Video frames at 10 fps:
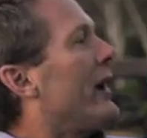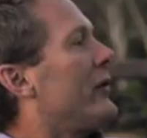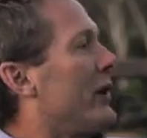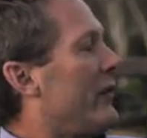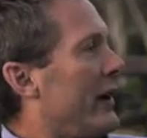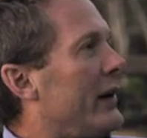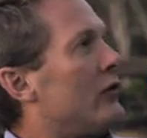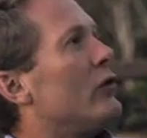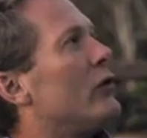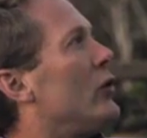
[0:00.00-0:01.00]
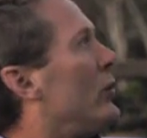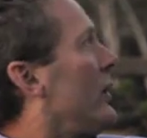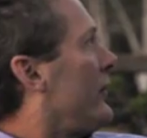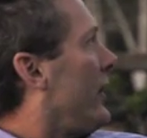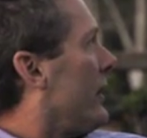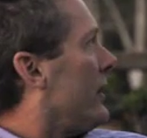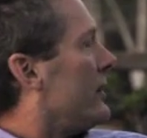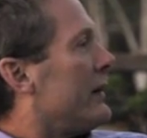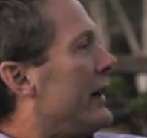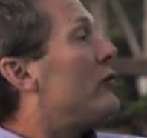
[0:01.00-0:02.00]
Self-hating Jew. You live here
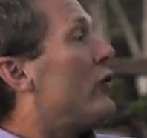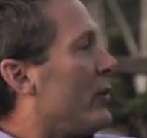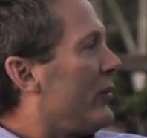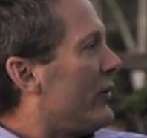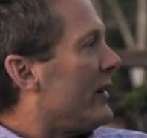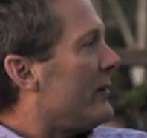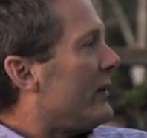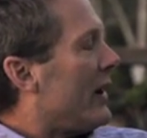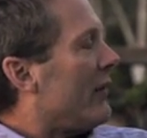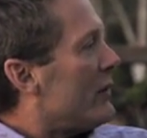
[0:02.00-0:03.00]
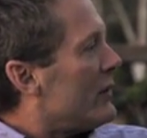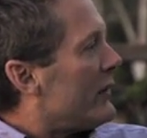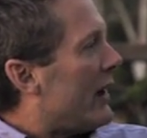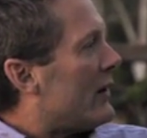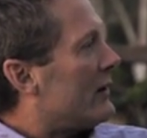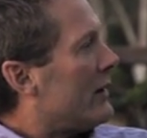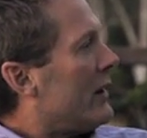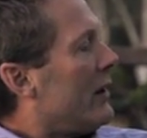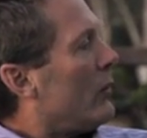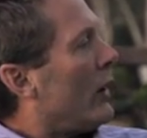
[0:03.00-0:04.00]
in Jerusalem. You haven't moved out.
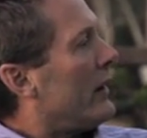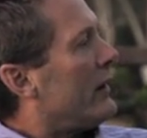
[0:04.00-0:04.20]
What?